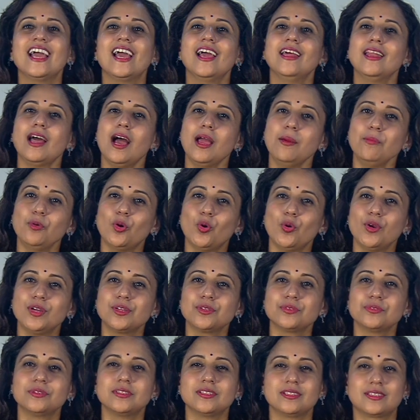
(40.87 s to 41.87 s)
and I am
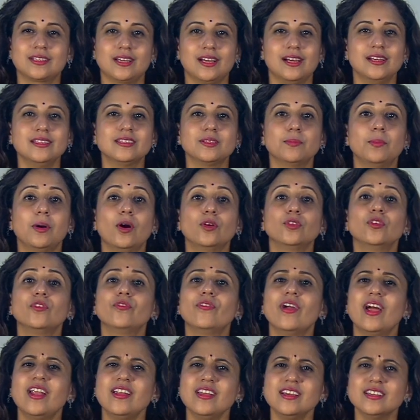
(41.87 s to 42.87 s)
going to discuss about the
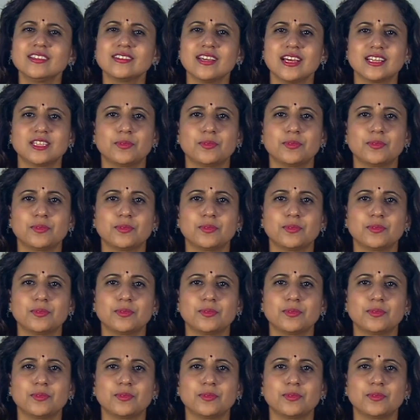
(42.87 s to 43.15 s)
various